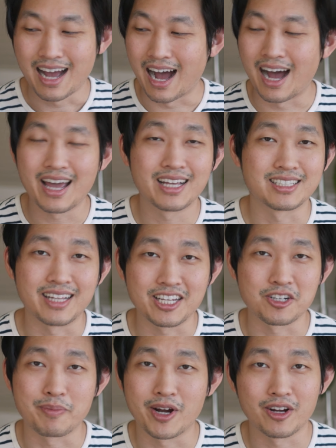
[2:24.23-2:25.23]
I, as an
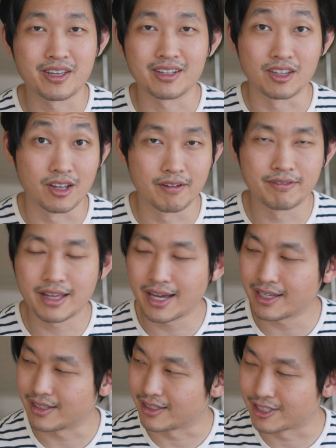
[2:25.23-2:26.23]
Asian American, love
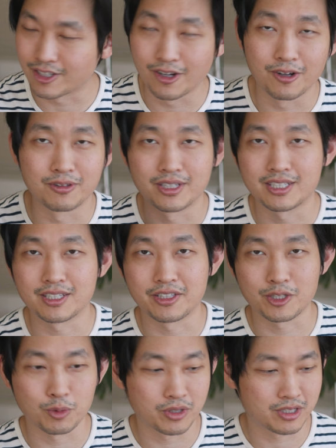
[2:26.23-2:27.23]
that. And so this is
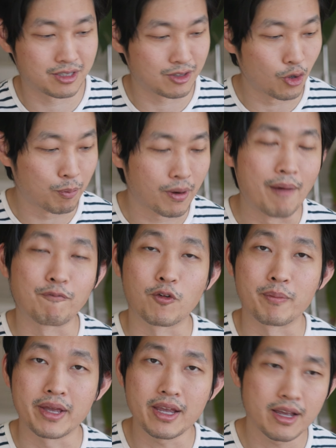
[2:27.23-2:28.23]
this one is no problem
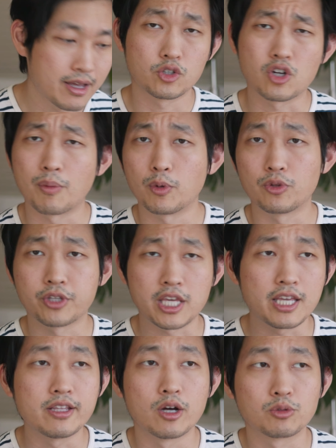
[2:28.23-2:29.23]
for me. So a couple
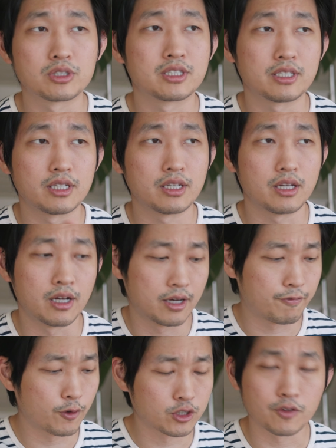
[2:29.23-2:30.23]
key notes.
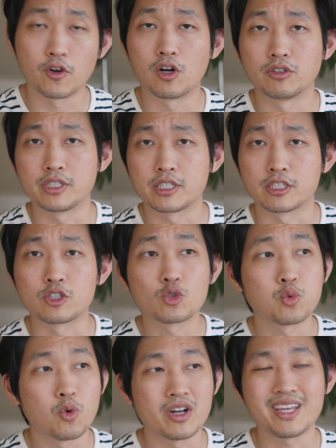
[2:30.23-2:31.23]
Uh, first of all, this is
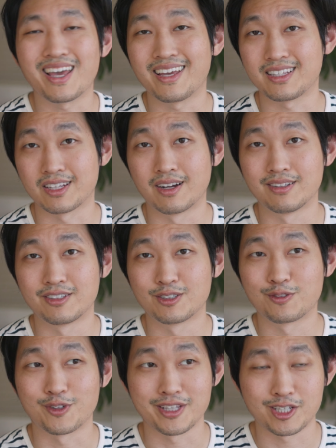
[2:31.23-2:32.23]

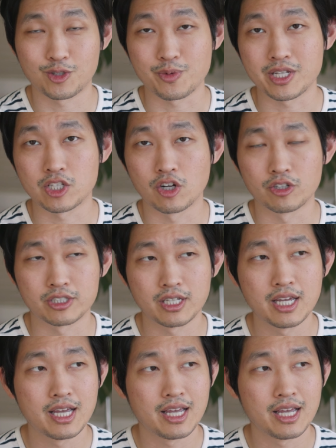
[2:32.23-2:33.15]
$28 for these three salts.